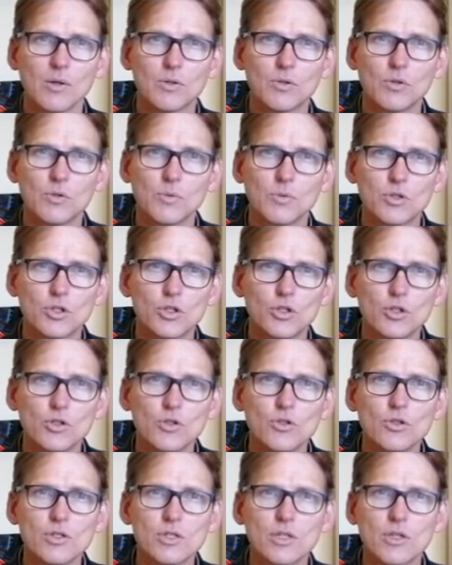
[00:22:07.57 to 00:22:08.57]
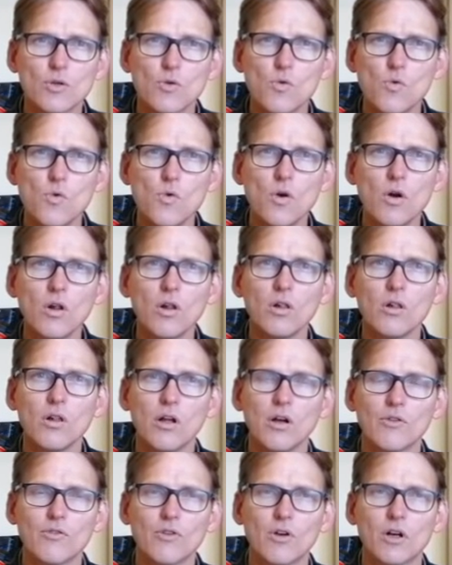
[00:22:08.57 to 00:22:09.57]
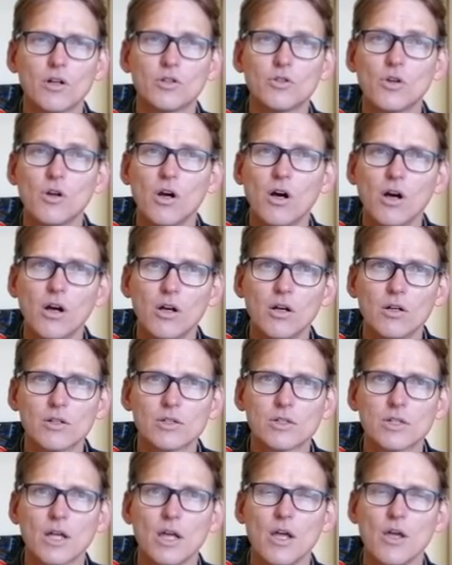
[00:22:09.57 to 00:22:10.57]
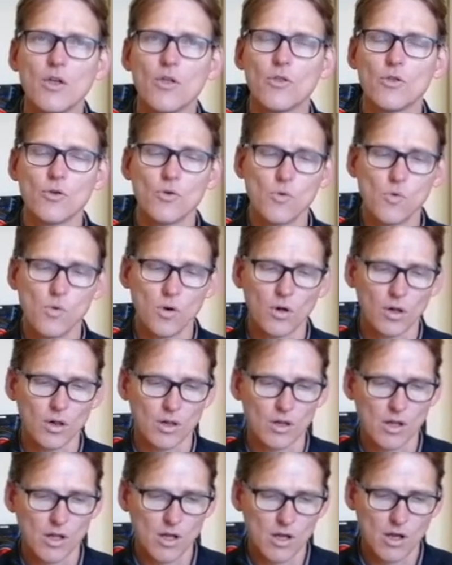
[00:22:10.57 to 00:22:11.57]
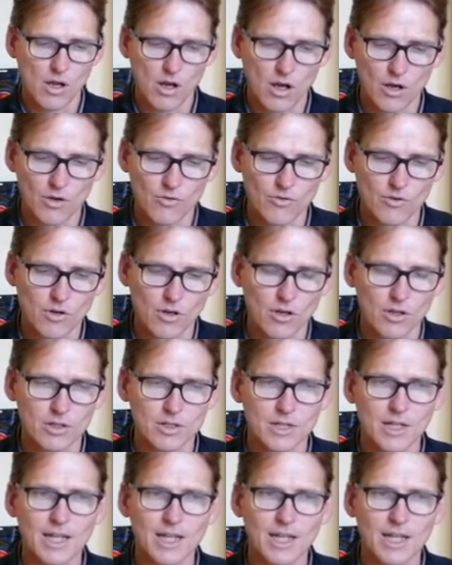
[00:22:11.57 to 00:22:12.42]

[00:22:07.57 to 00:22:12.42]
to choose the will of God, to ask the will of God.